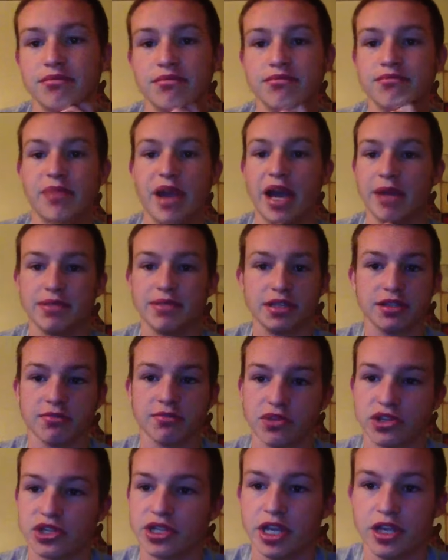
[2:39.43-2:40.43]

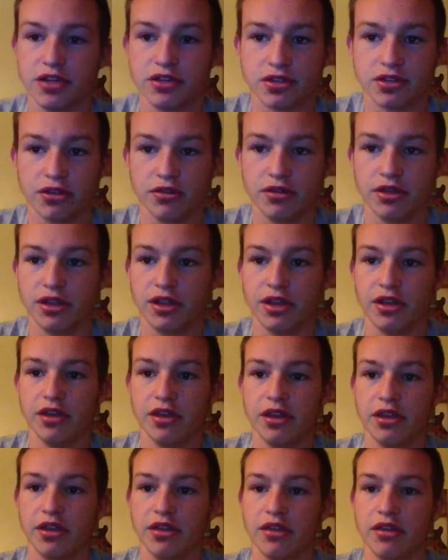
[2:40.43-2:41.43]
Baptism was changed slowly.
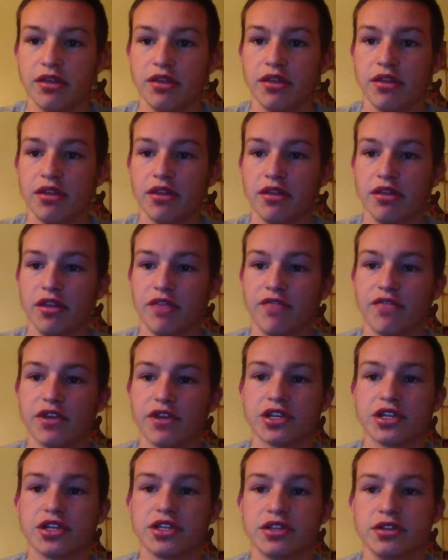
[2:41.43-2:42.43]
They
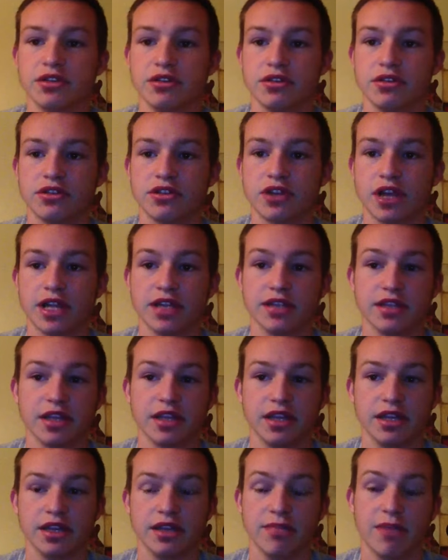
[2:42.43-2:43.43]
first
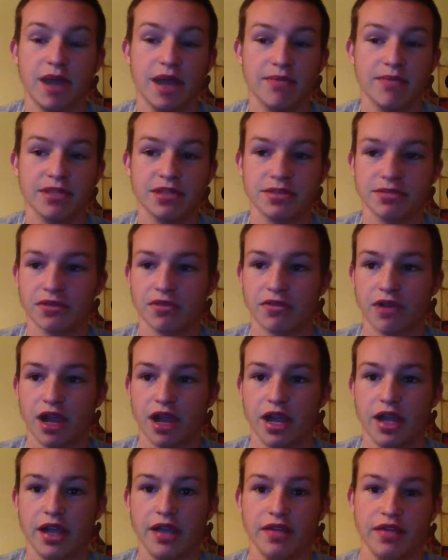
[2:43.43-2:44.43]
translated the baptismal
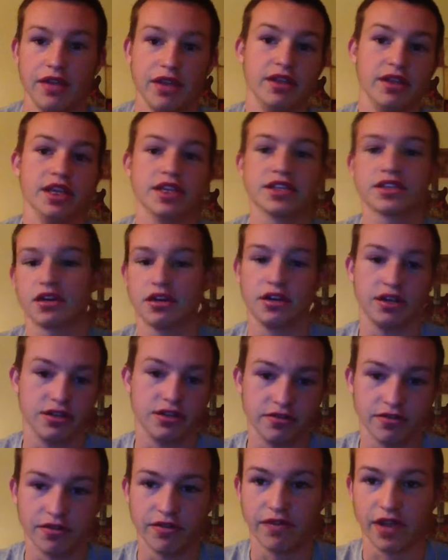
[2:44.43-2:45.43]
rite, then they started
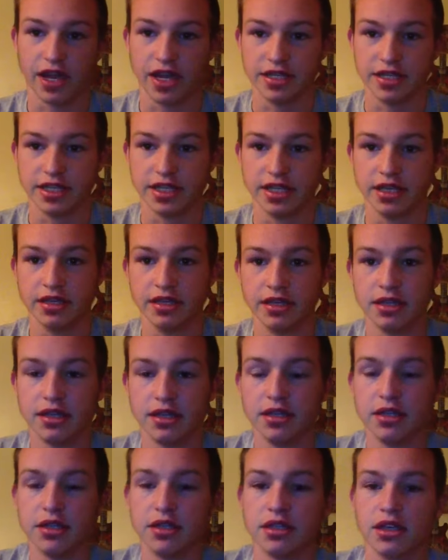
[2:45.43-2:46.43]
to revise it.
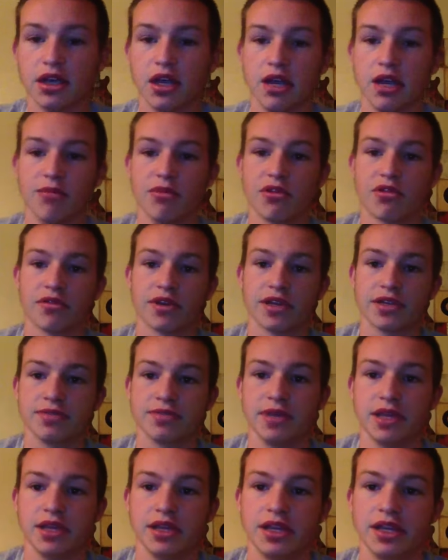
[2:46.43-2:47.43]
Ulrich
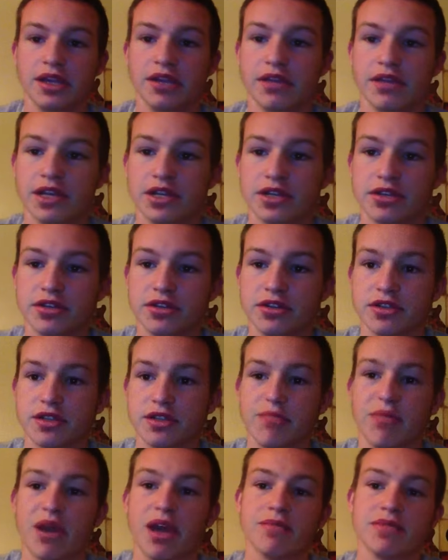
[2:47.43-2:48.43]
Zwingli introduced
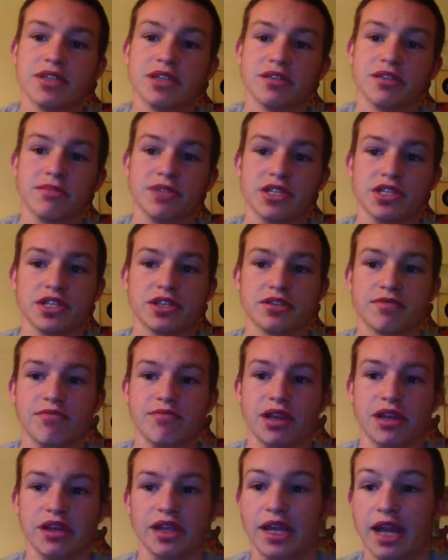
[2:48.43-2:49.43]
that baptism is just
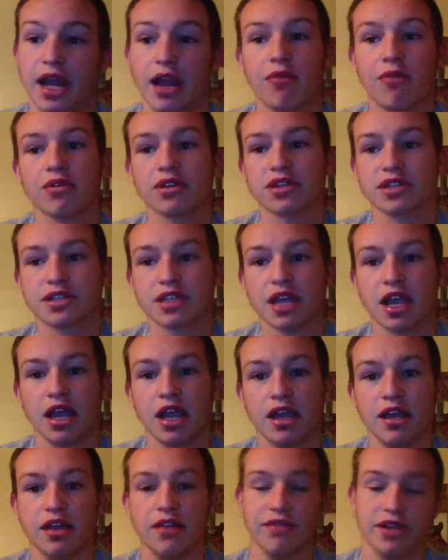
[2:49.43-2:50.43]
merely an outward
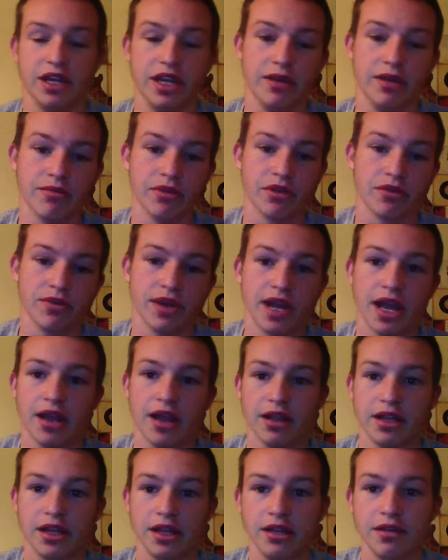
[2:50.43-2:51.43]
sign of an inward
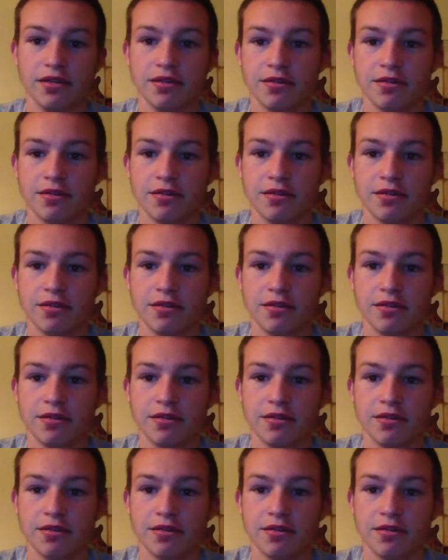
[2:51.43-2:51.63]
reality.